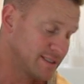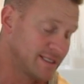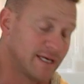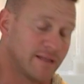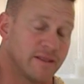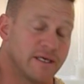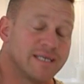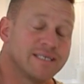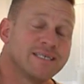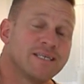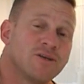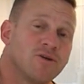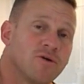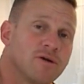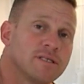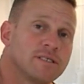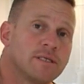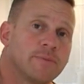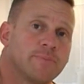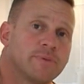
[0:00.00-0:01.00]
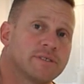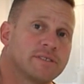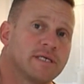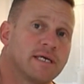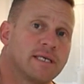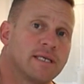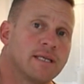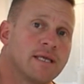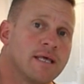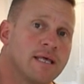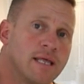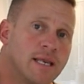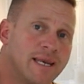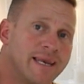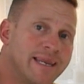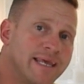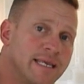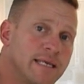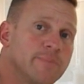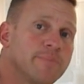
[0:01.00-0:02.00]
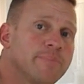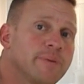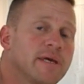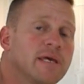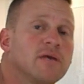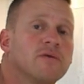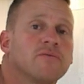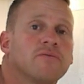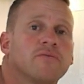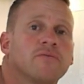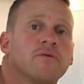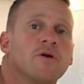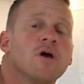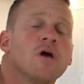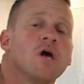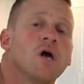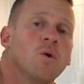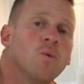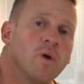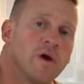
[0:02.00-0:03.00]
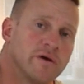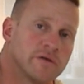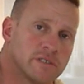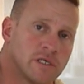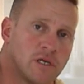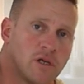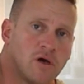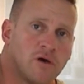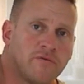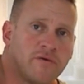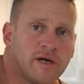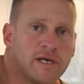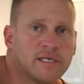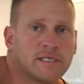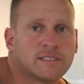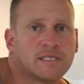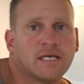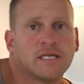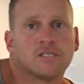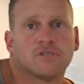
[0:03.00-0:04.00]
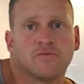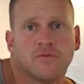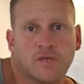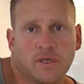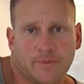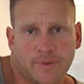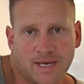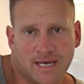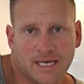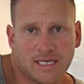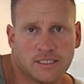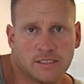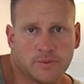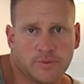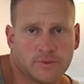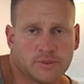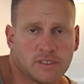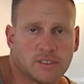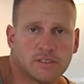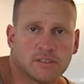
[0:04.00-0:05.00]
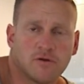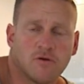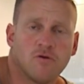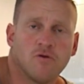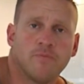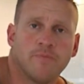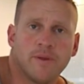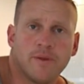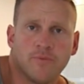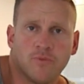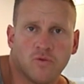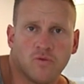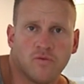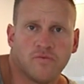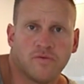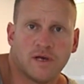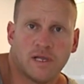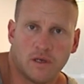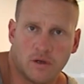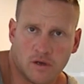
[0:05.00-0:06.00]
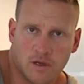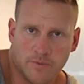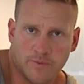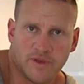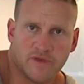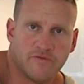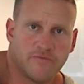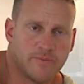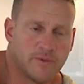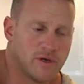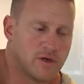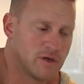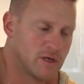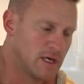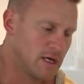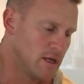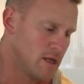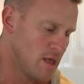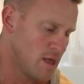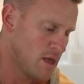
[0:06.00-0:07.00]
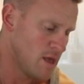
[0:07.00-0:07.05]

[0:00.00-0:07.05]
Now these are 90% lean beef, whereas a lot of hake steaks are around about 80%, so they're a bit more fat, like a beef burger.